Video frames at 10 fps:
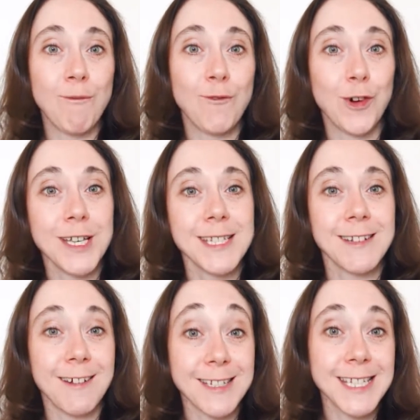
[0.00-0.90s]
one voice
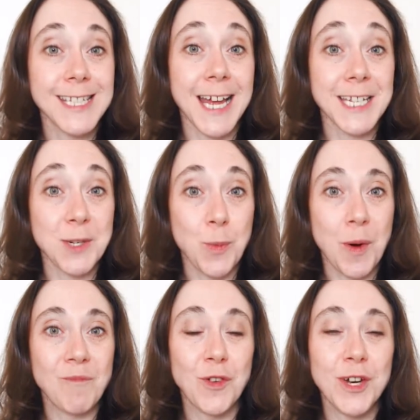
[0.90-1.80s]
and understand in
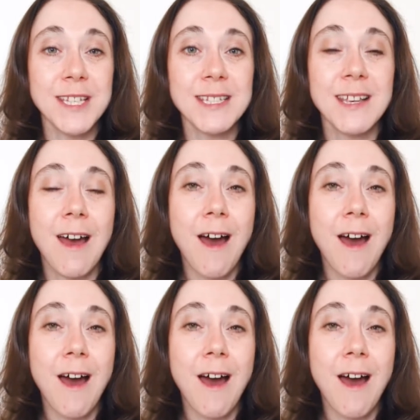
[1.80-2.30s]
one voice.